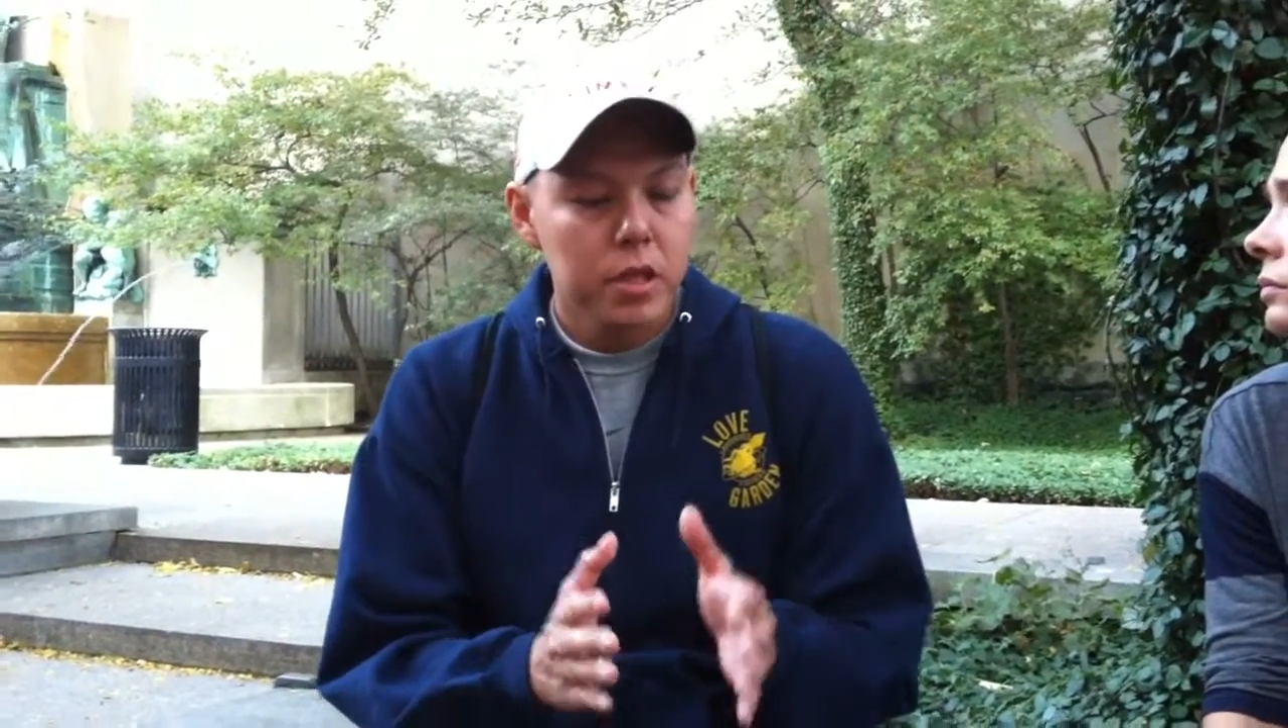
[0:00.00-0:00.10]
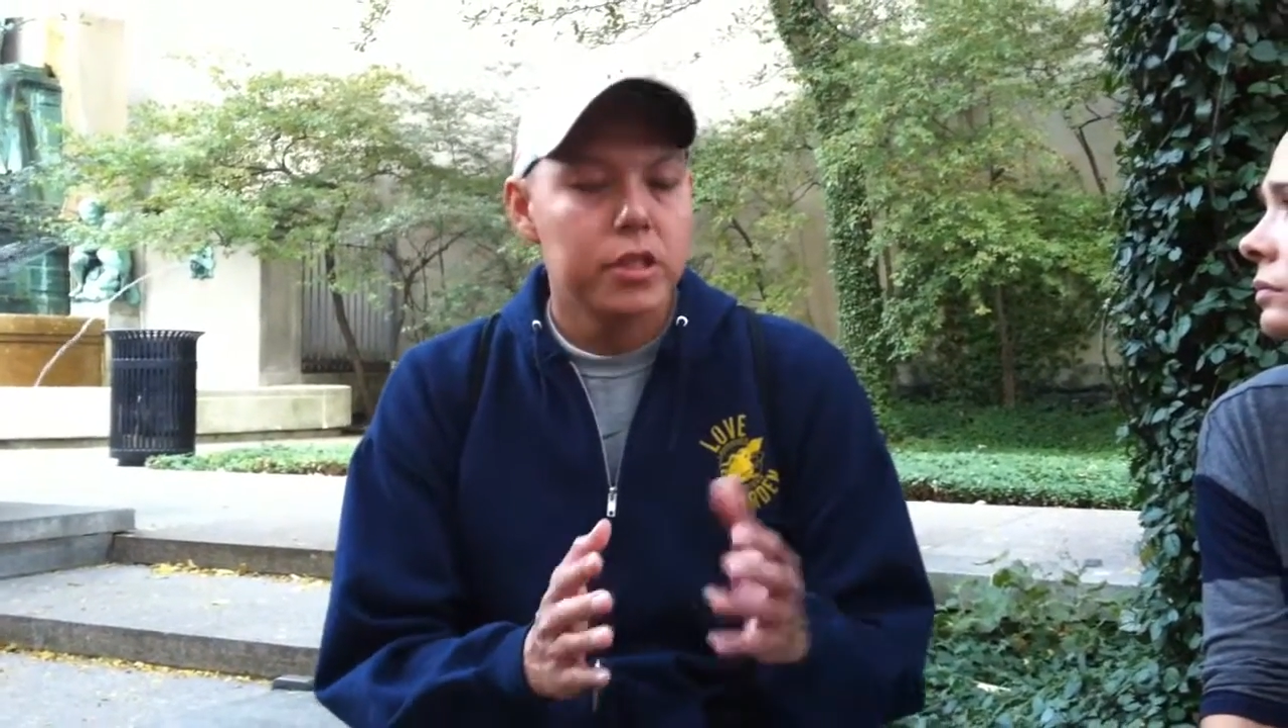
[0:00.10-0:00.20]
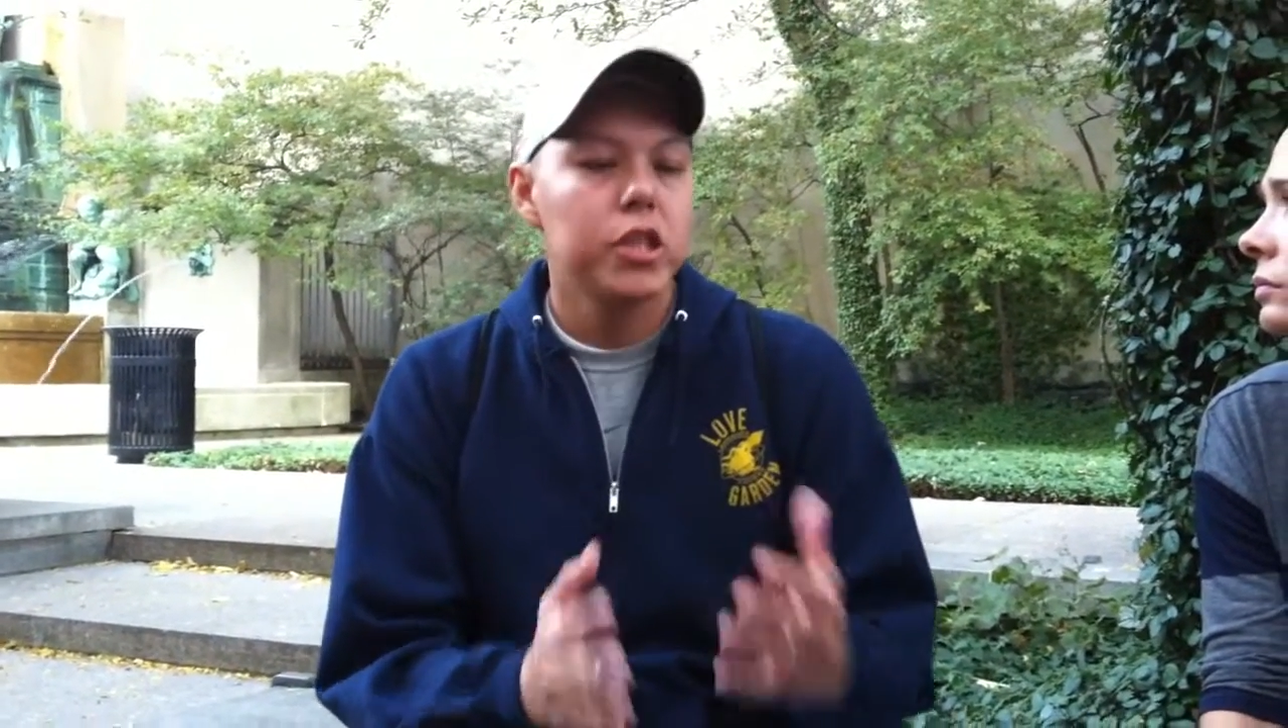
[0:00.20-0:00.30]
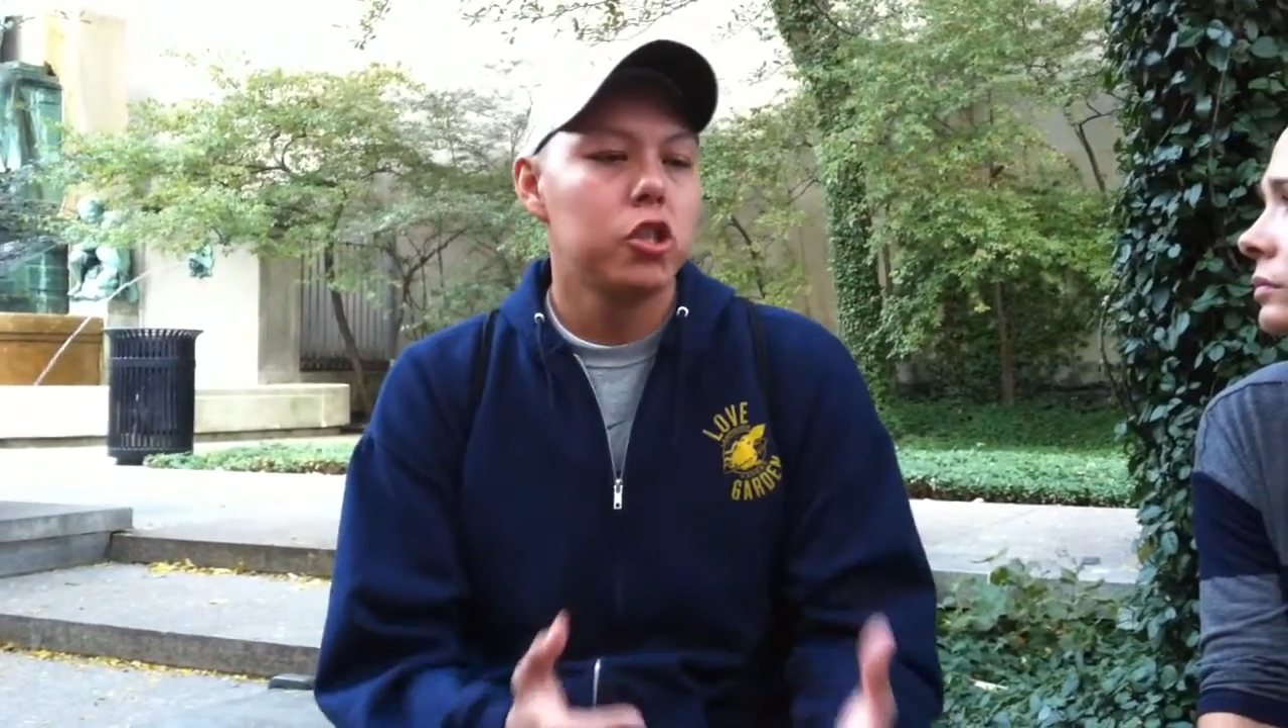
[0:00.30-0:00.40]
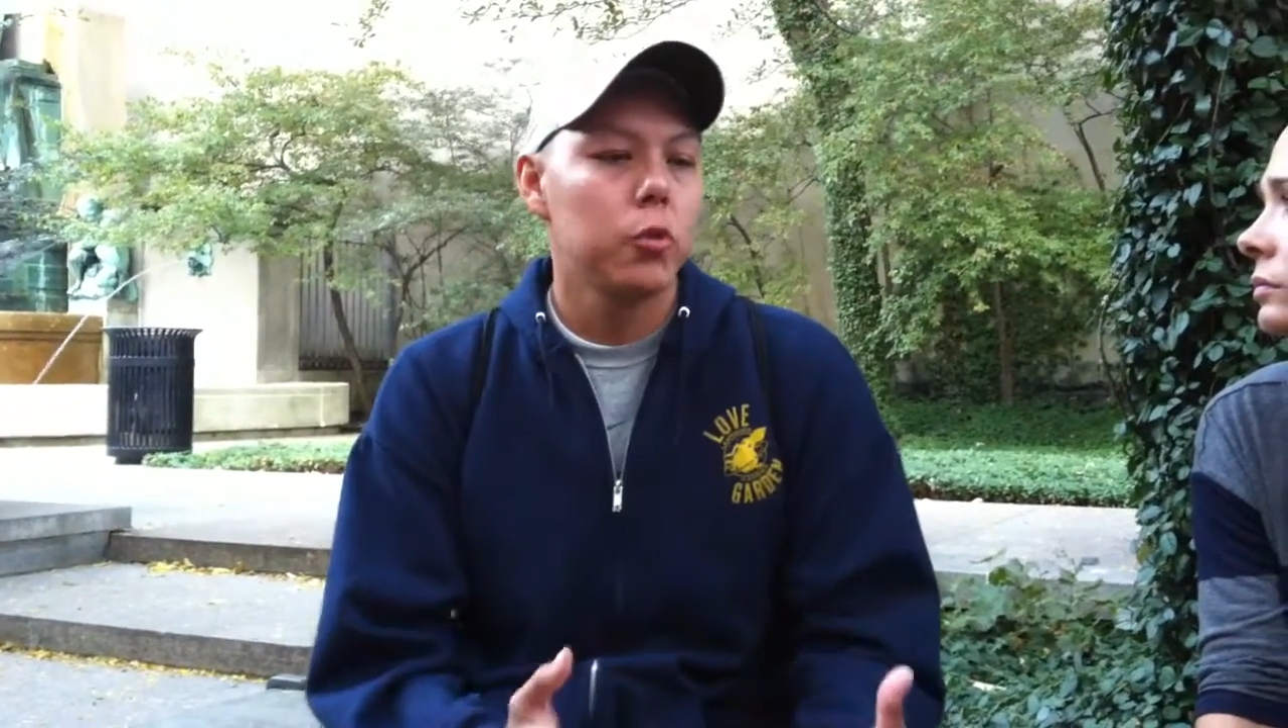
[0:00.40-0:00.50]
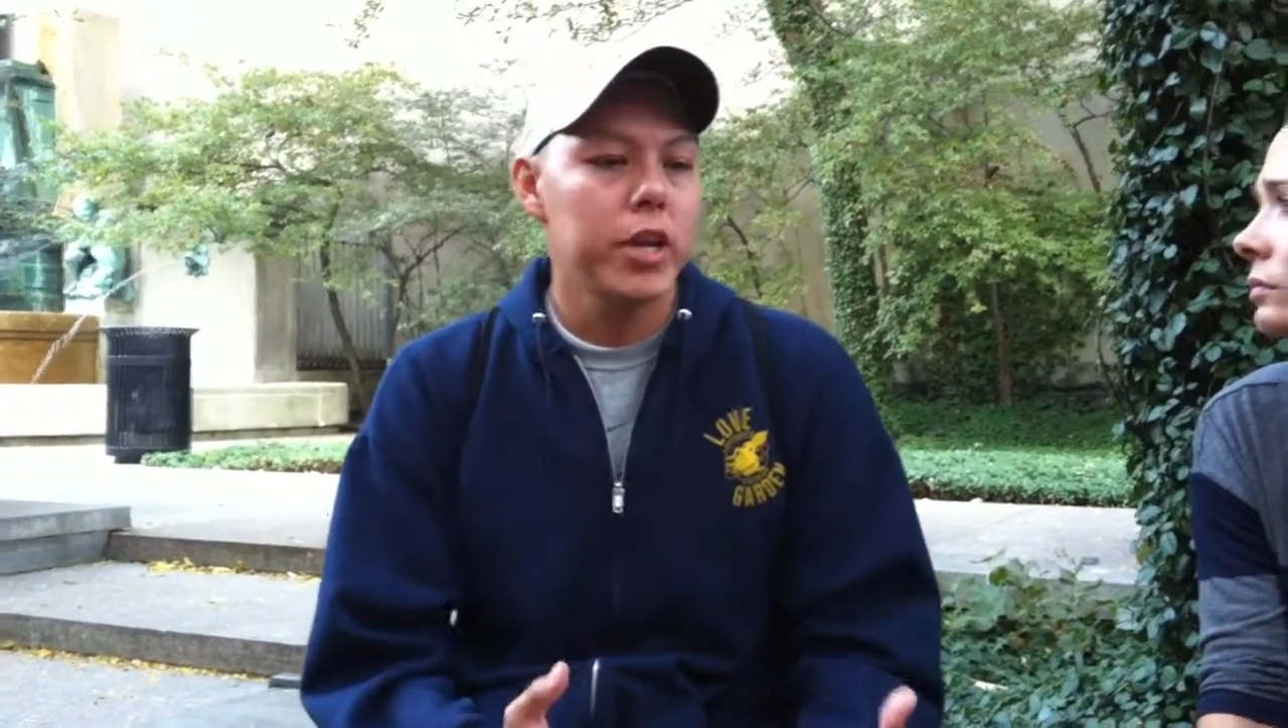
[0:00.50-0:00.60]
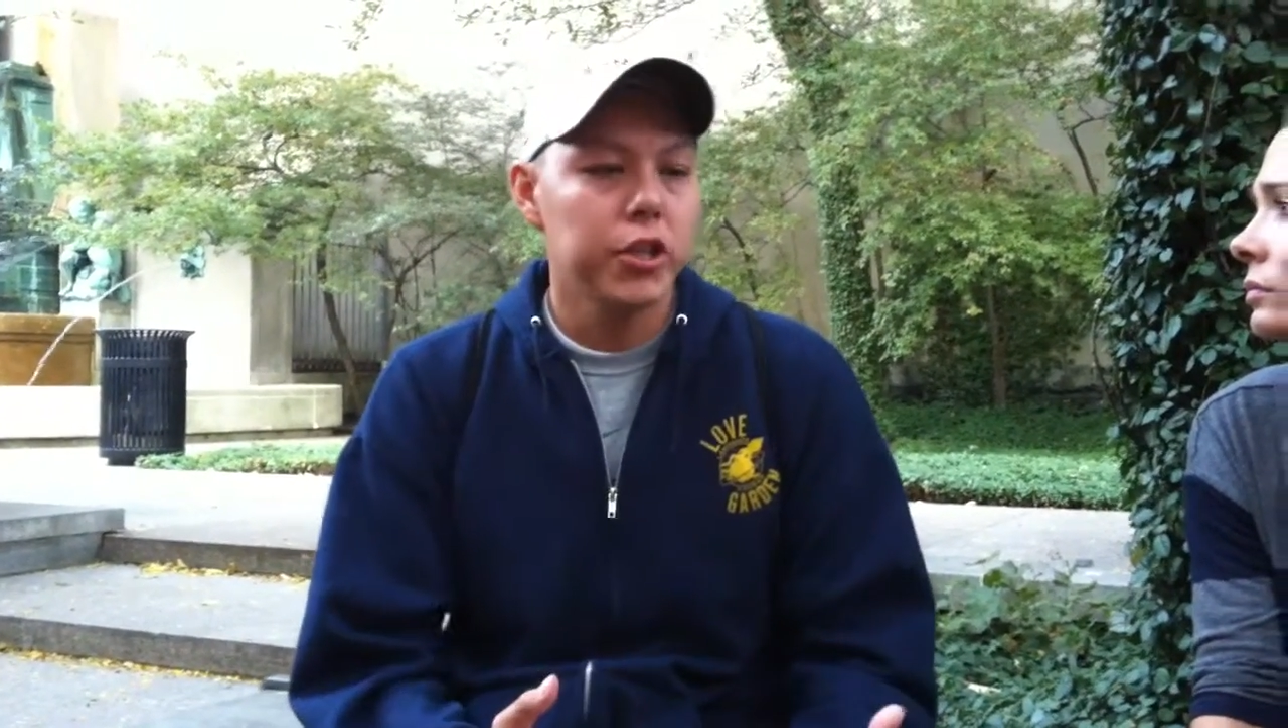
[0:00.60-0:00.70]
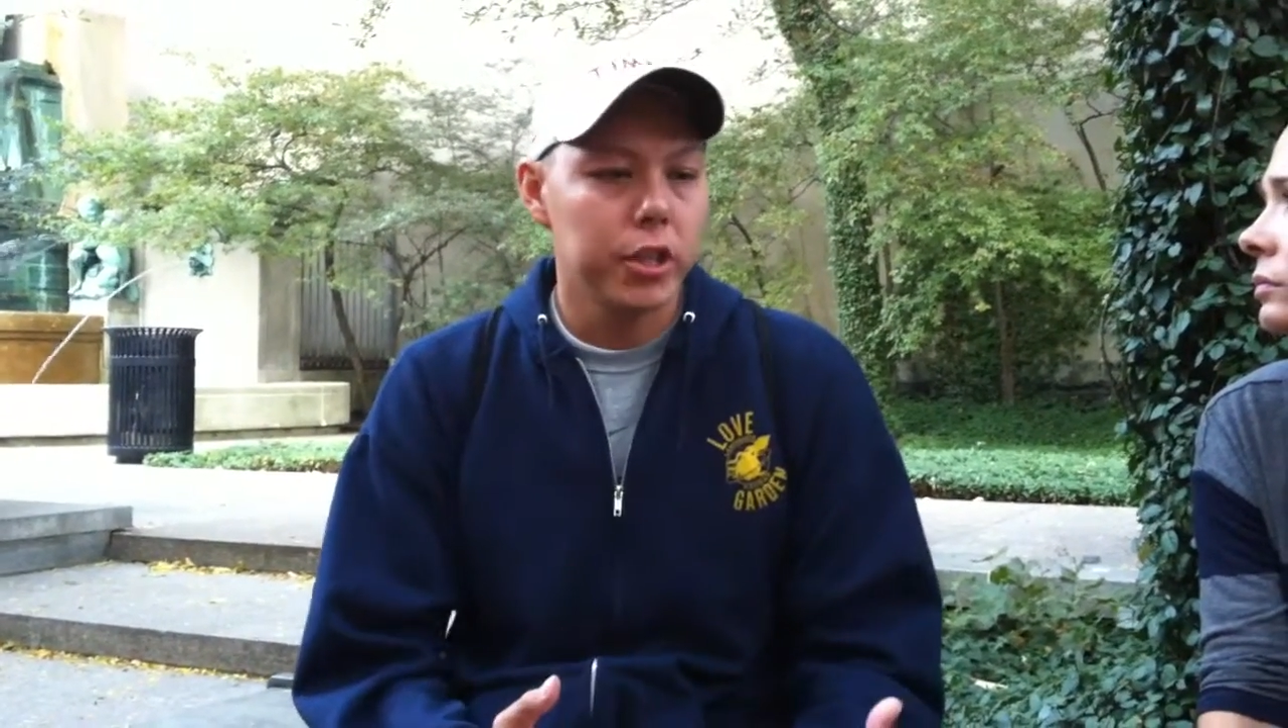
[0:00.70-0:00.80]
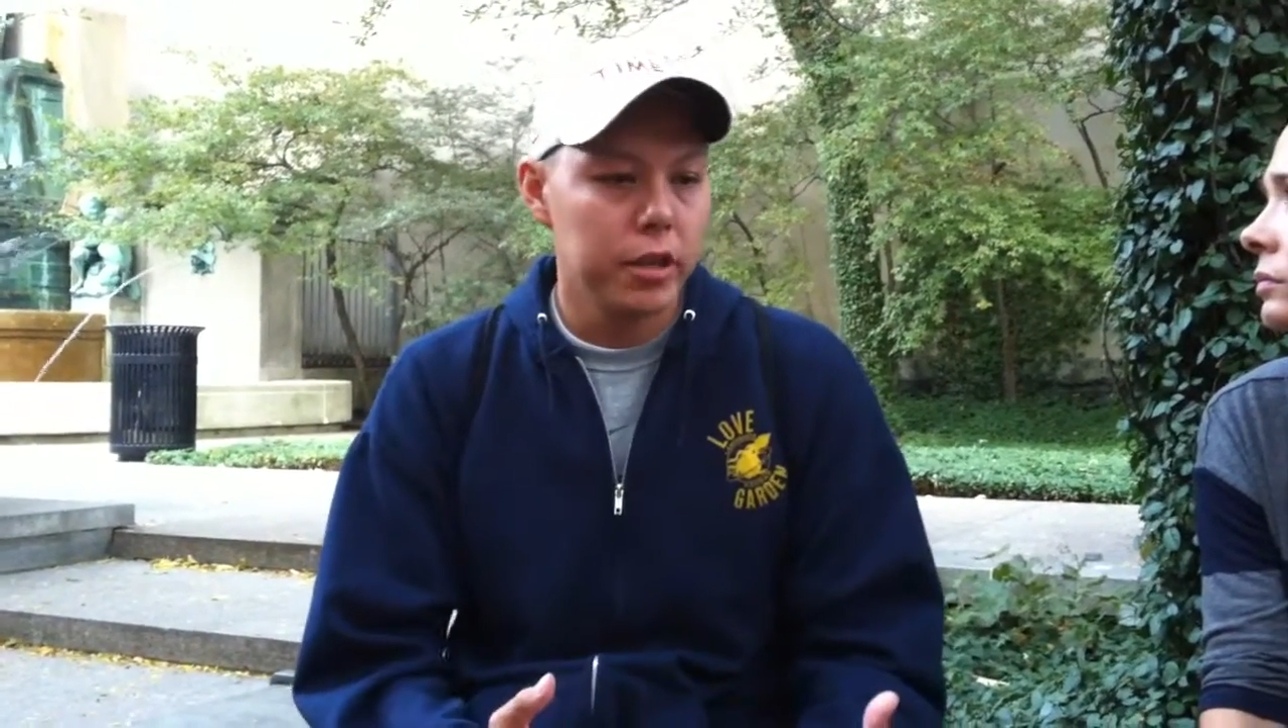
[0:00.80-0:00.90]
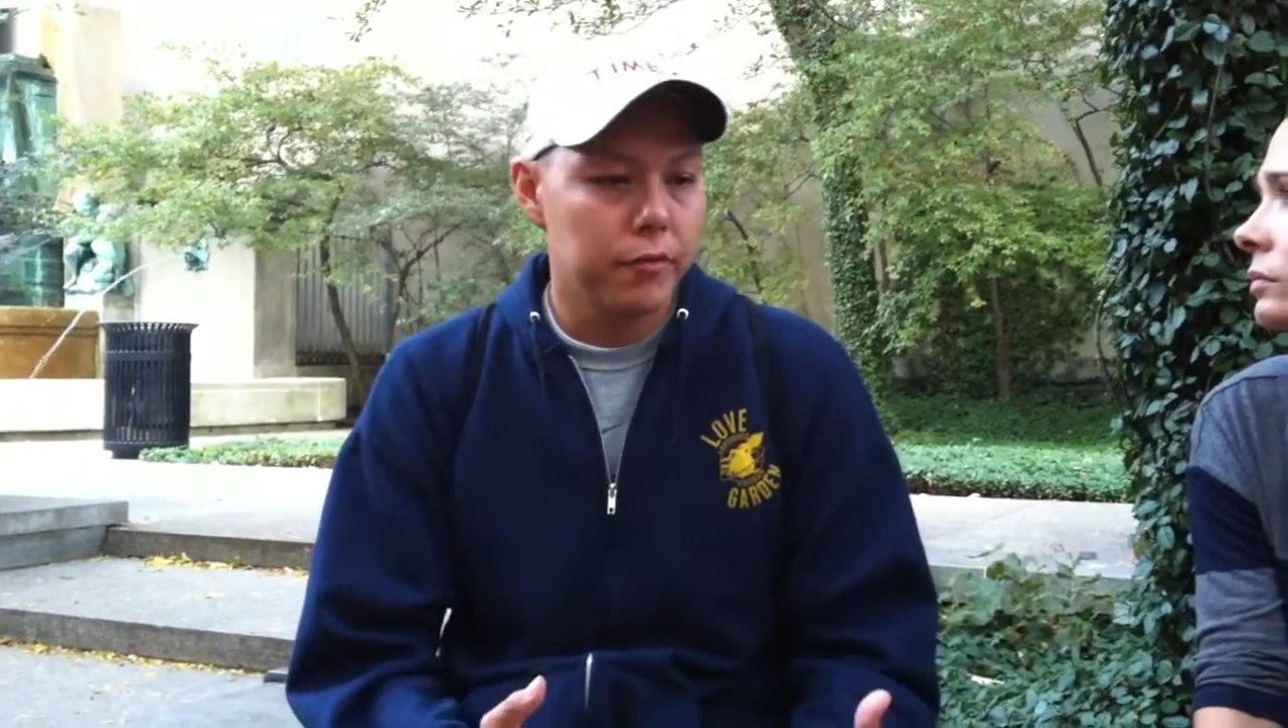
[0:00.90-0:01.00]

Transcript: situation